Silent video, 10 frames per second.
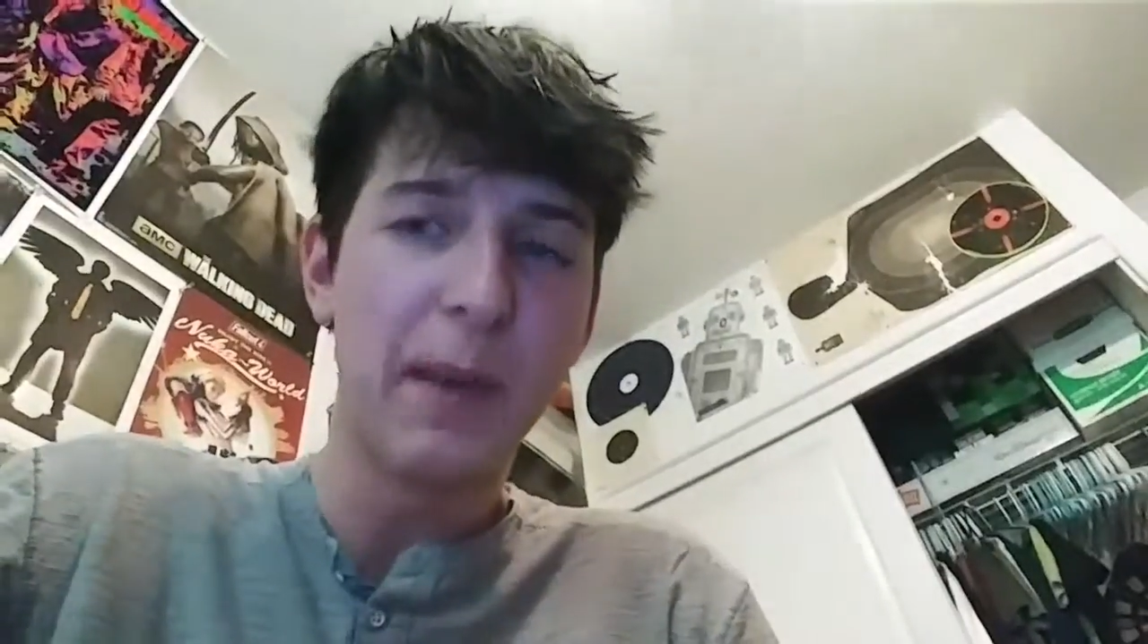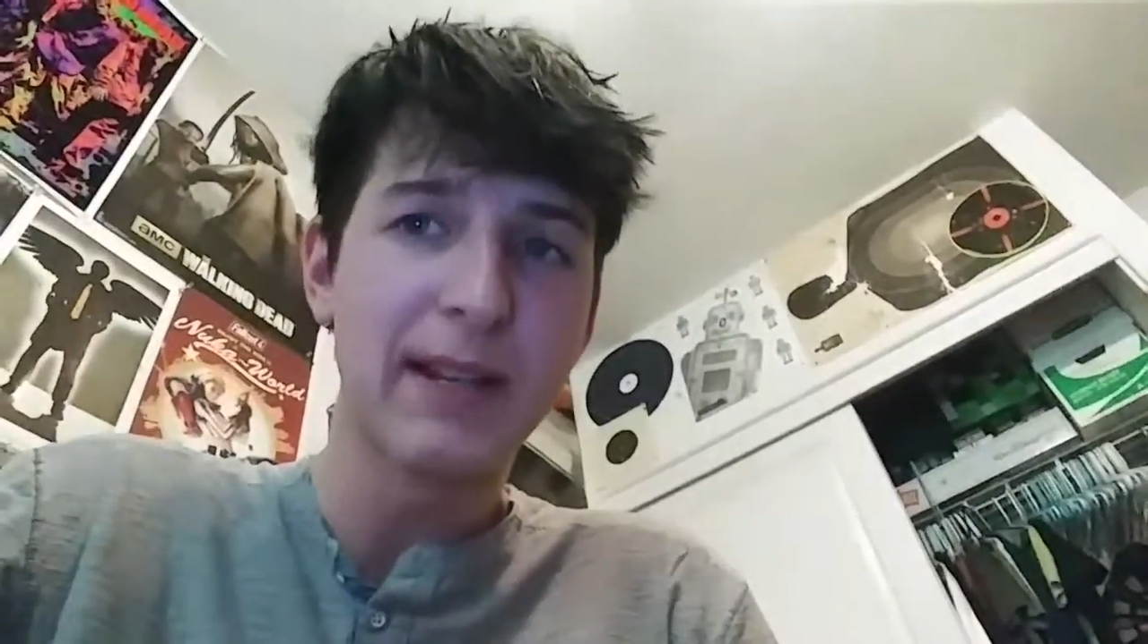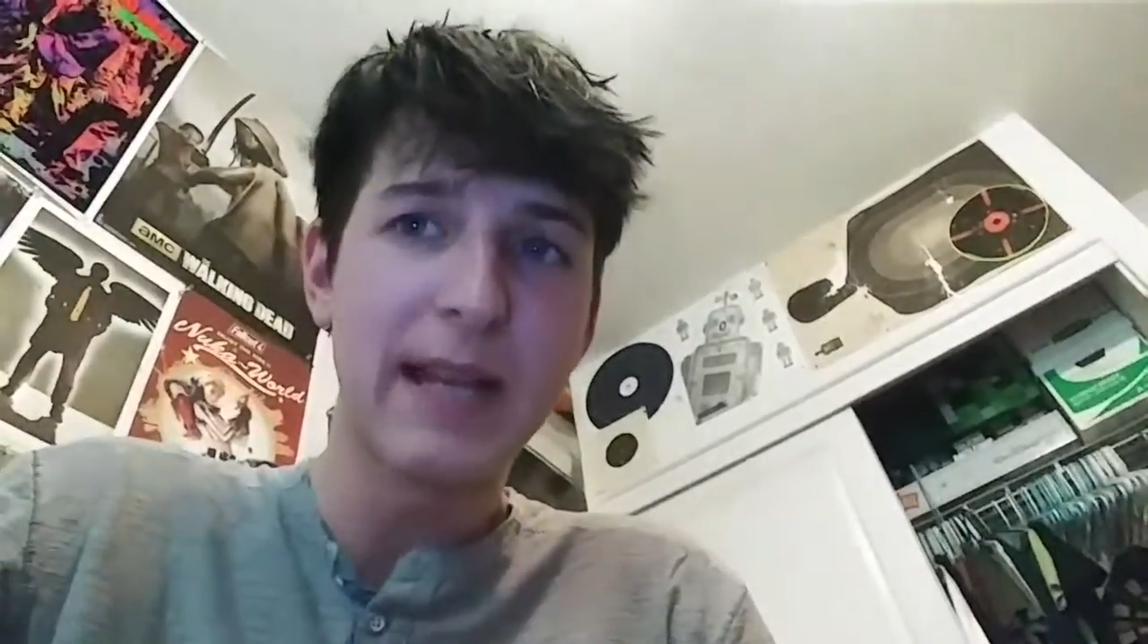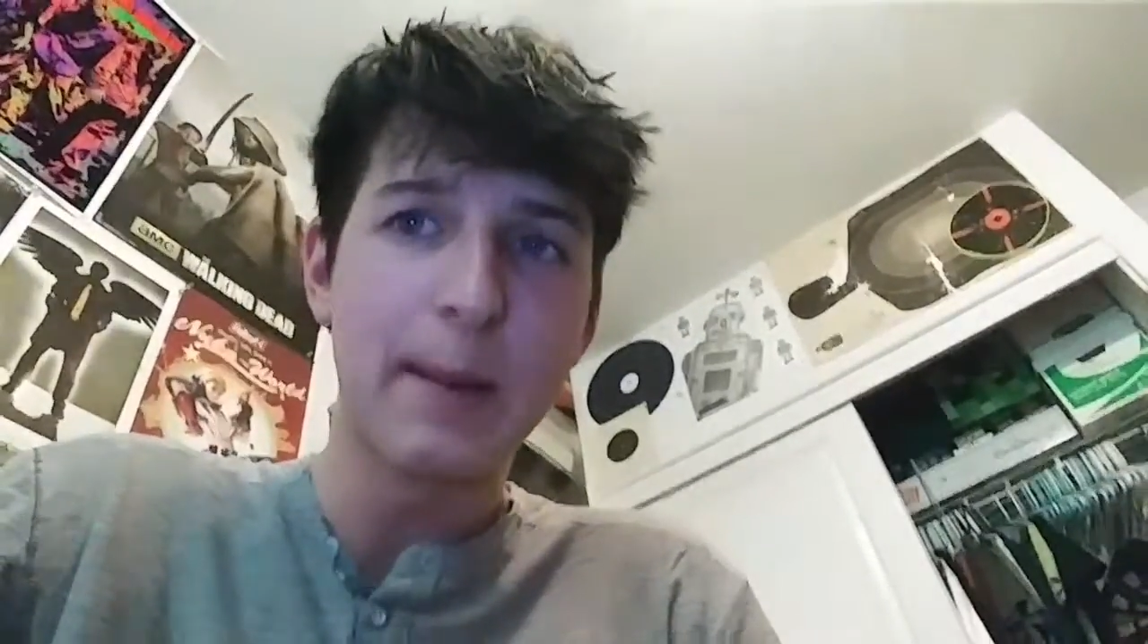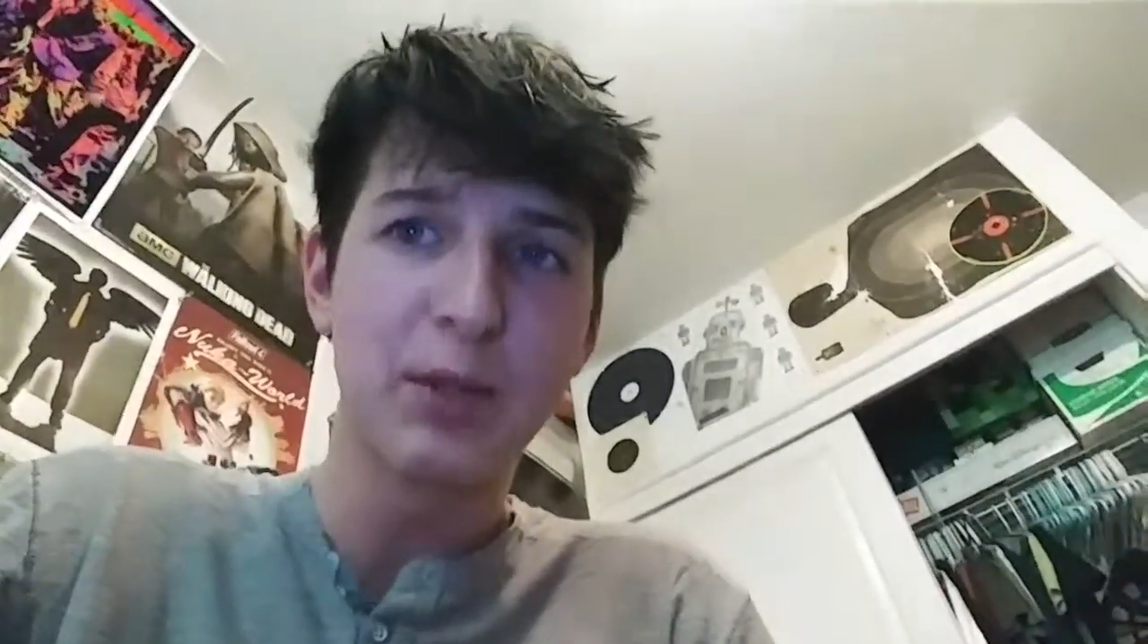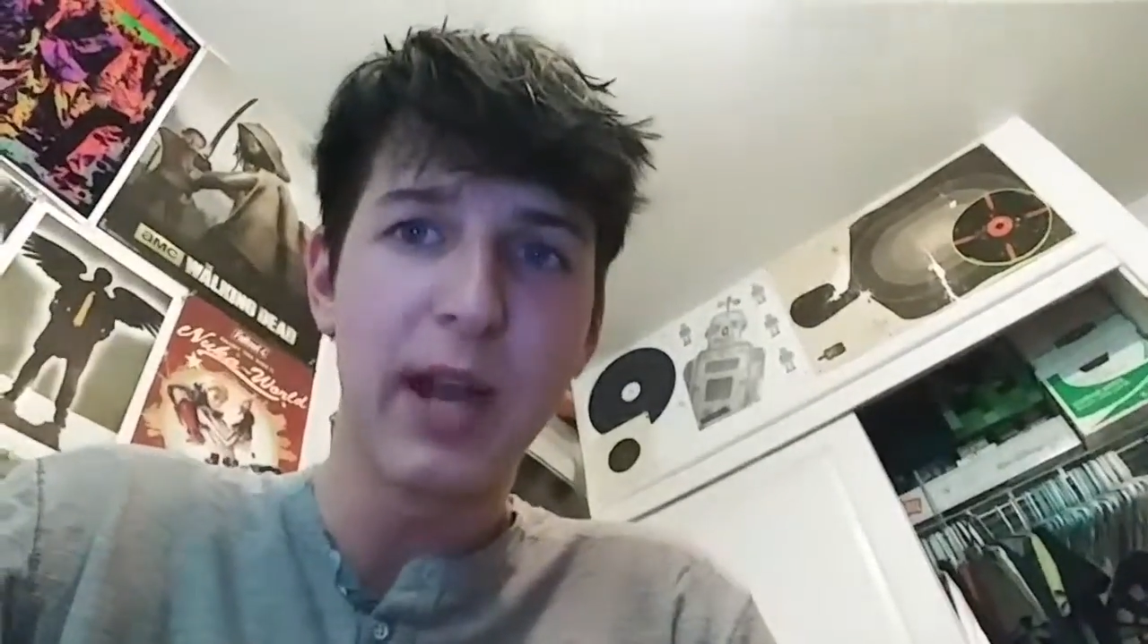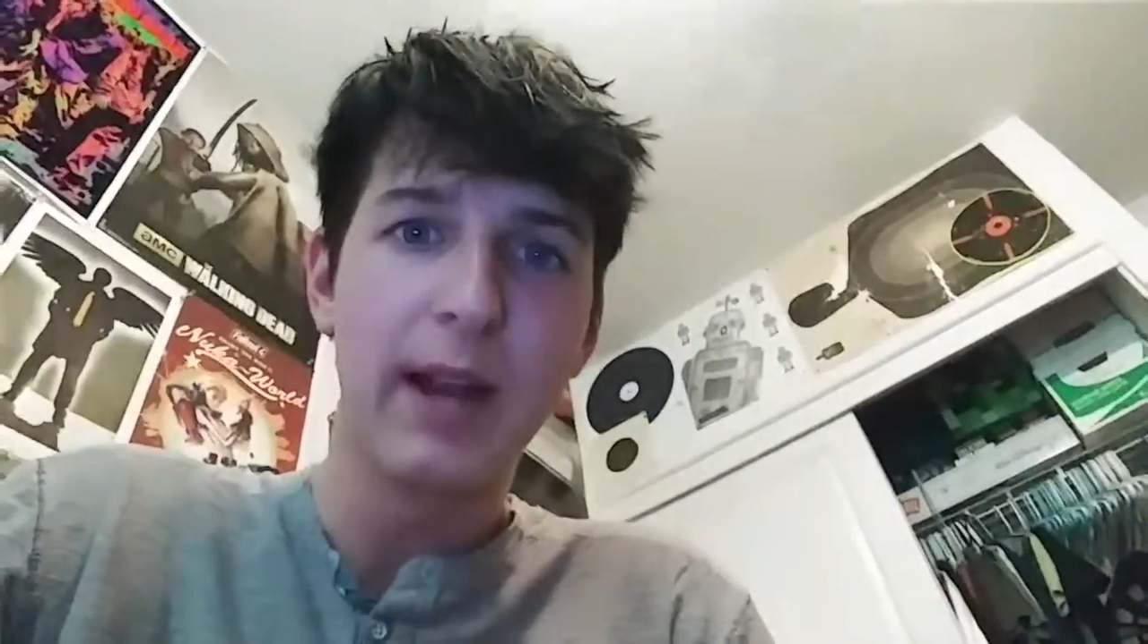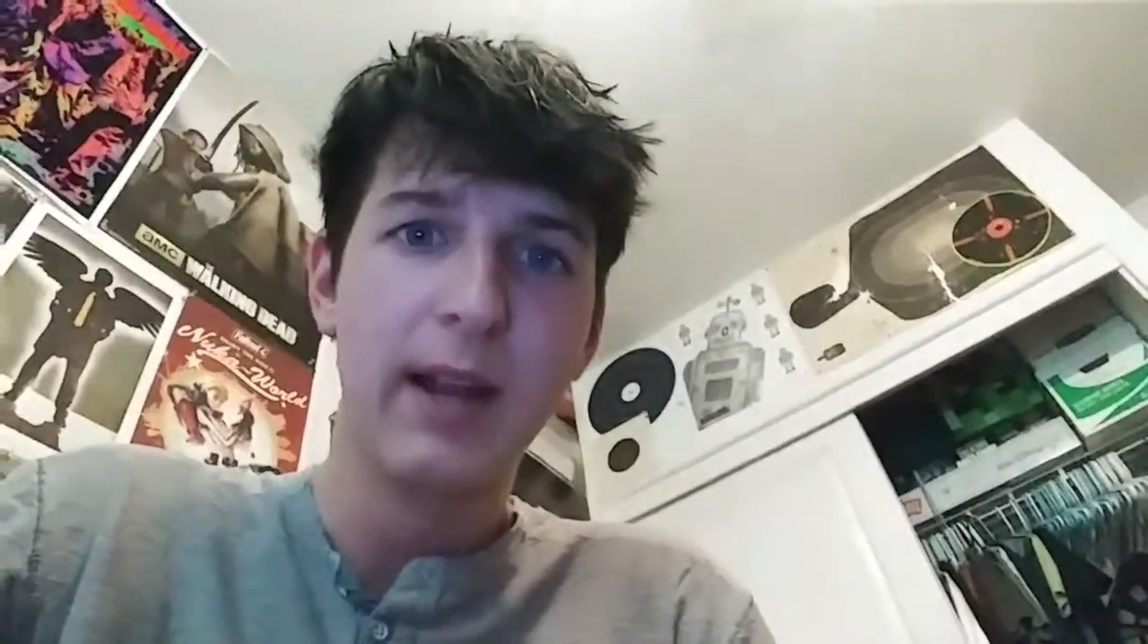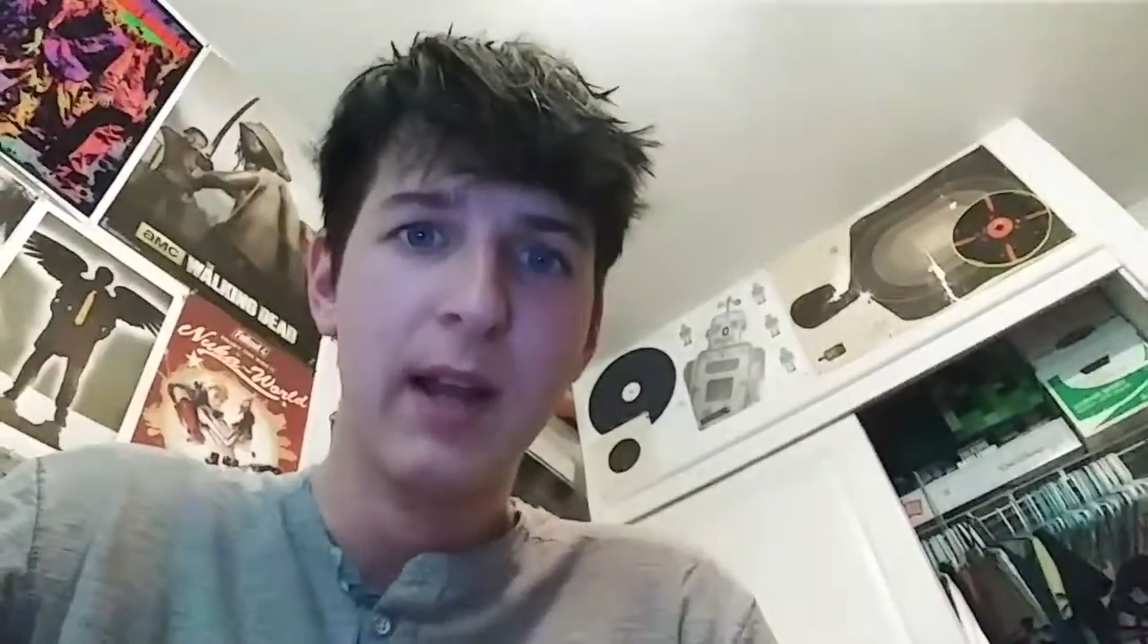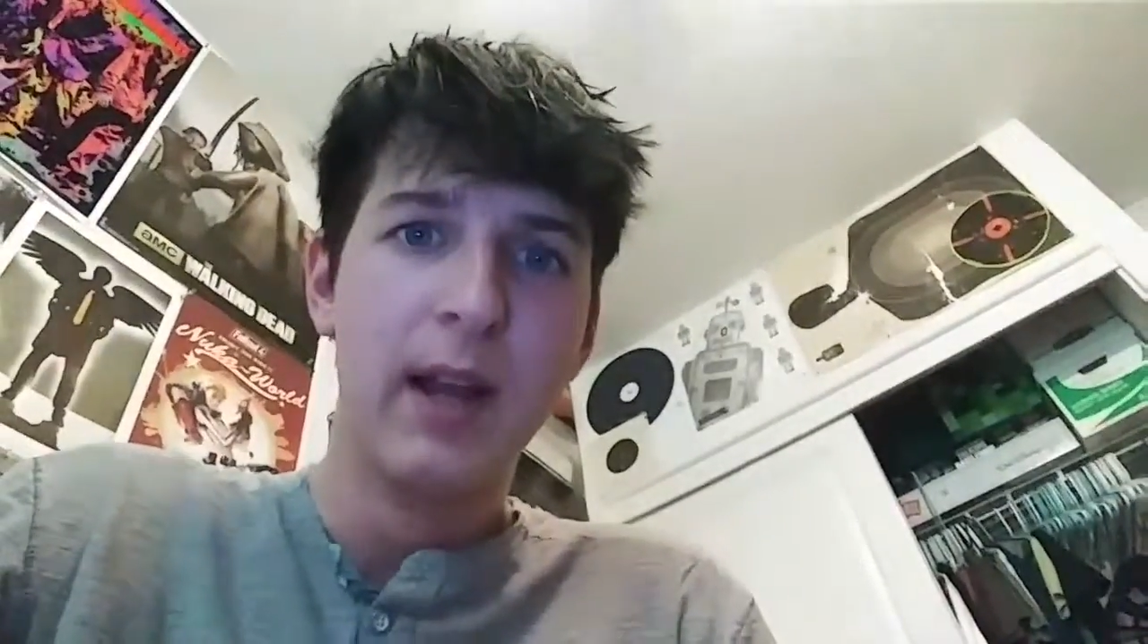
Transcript: and Snapchat.